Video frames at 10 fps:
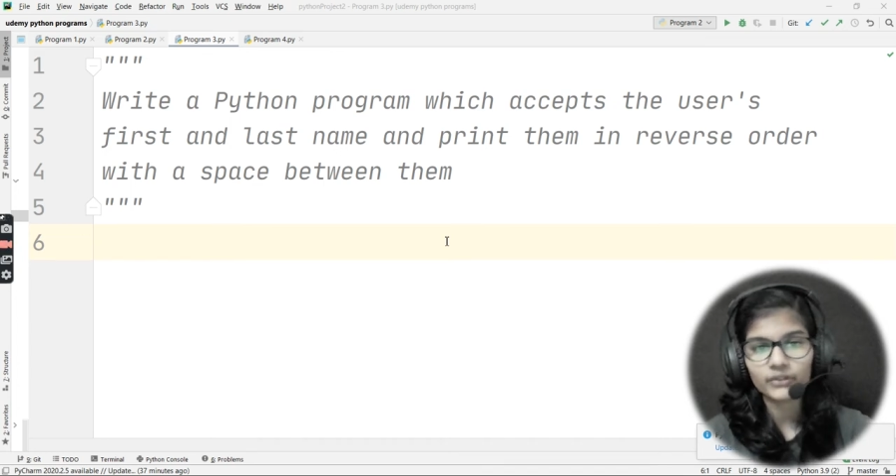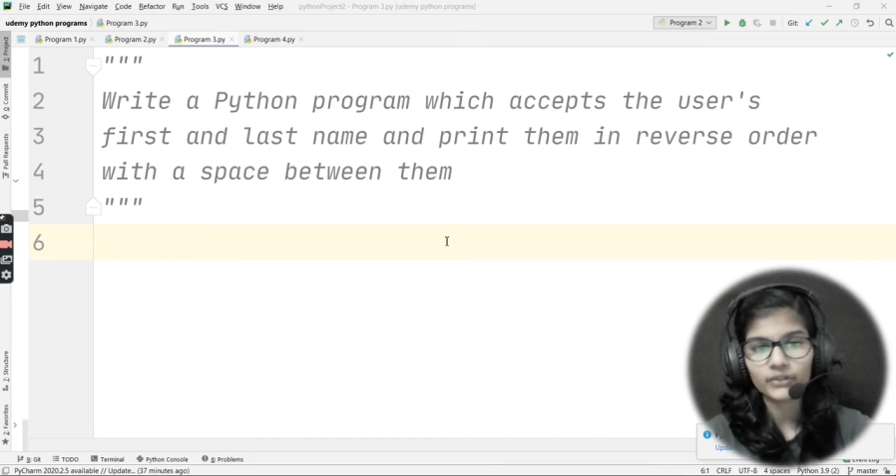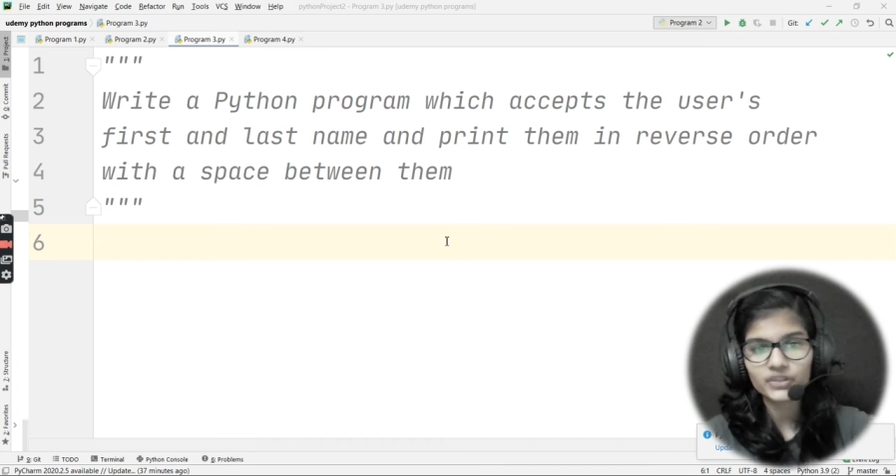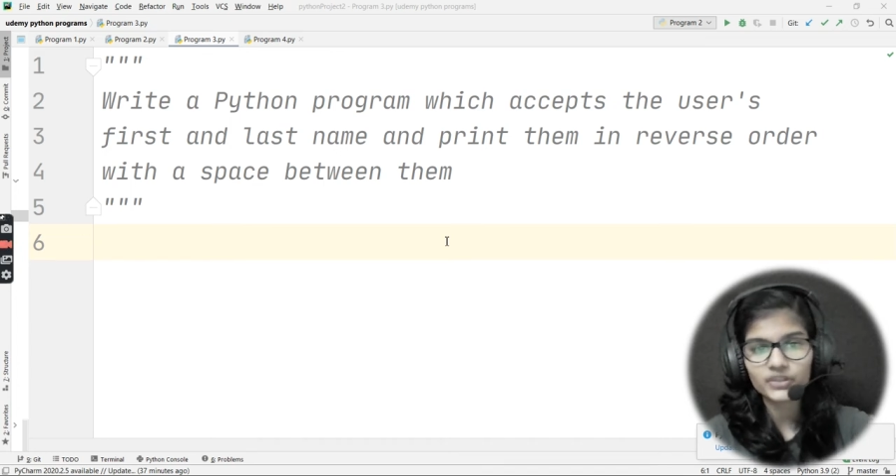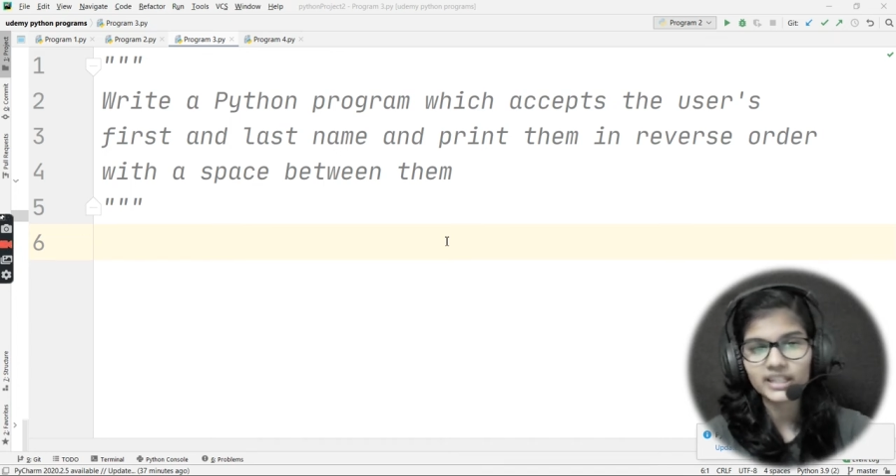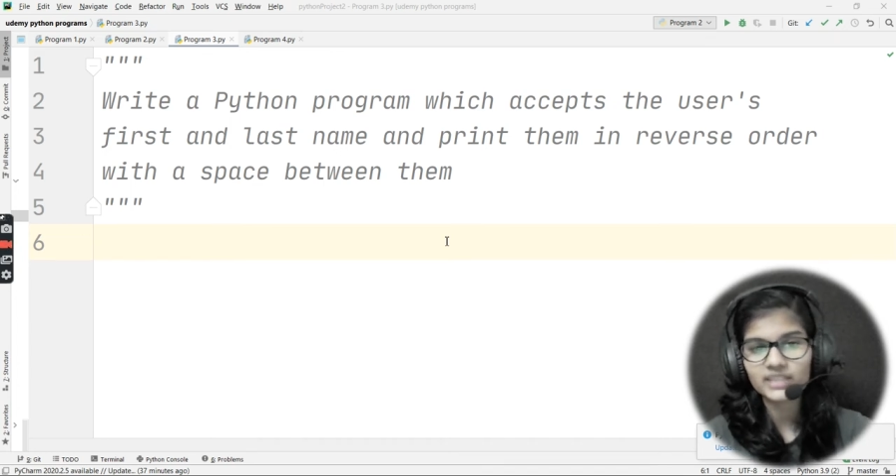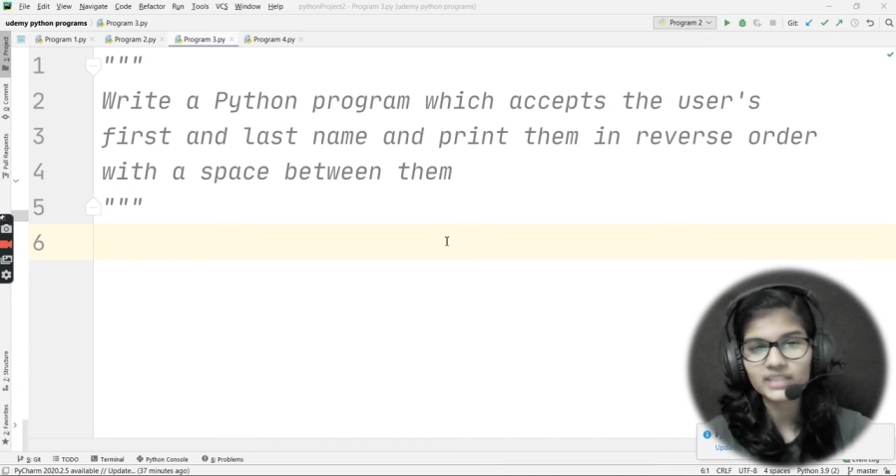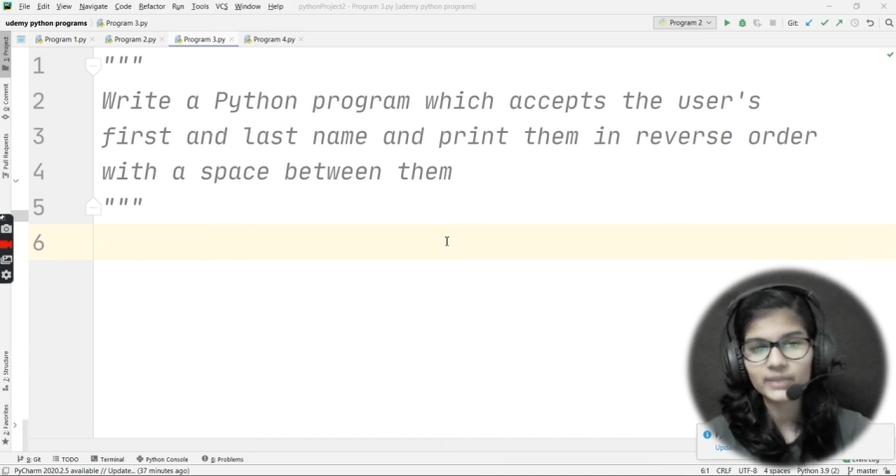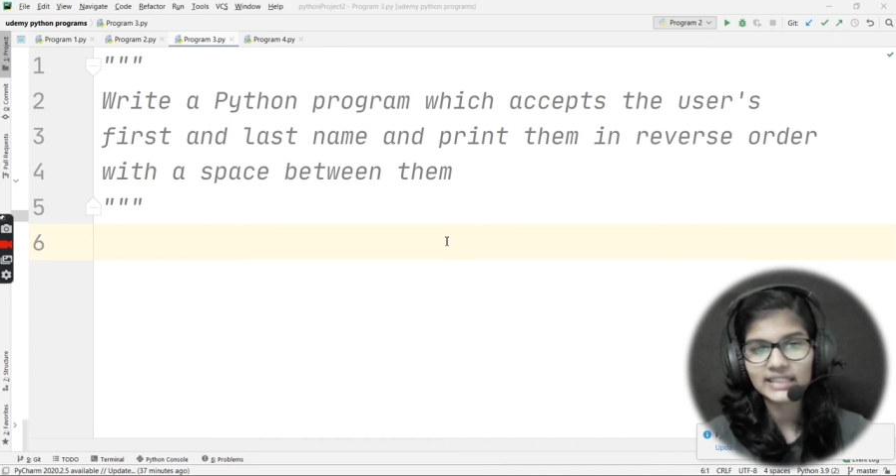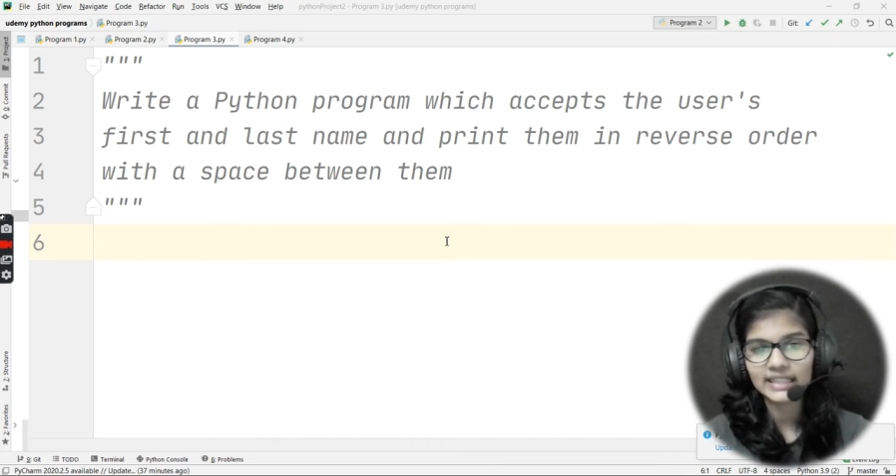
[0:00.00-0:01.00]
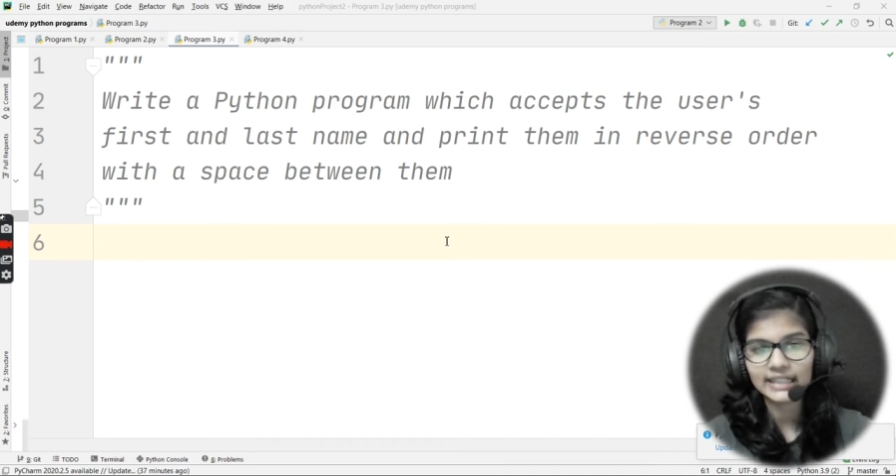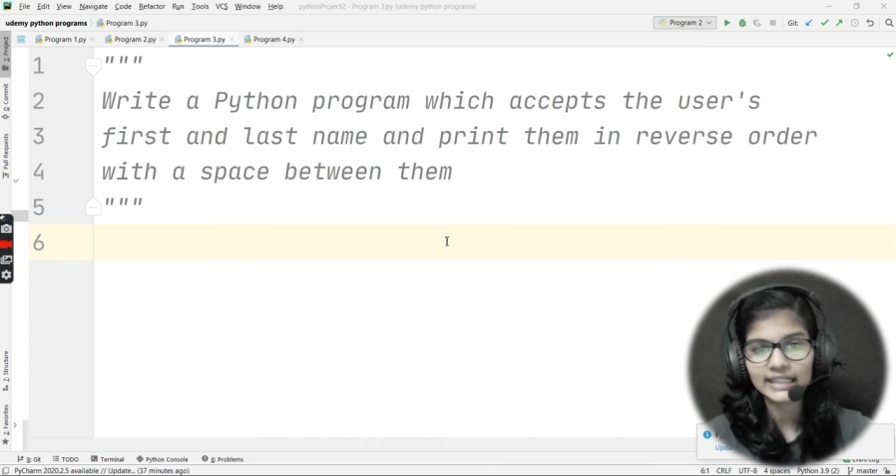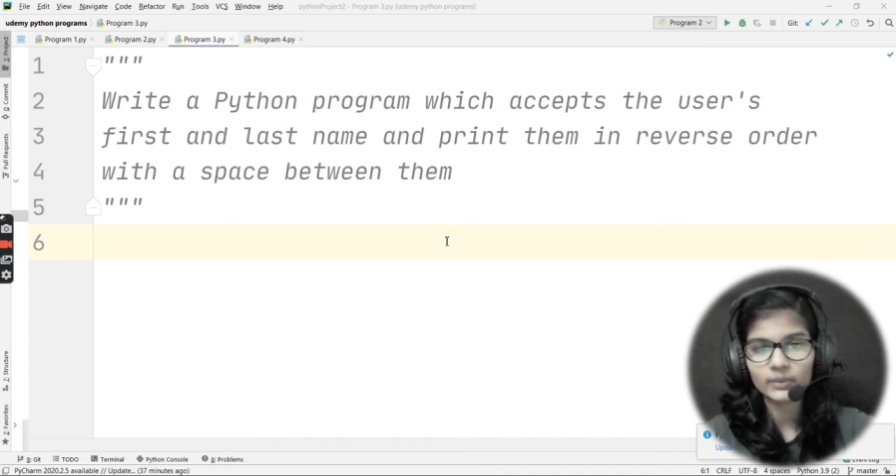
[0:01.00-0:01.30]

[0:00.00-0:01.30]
First one is basically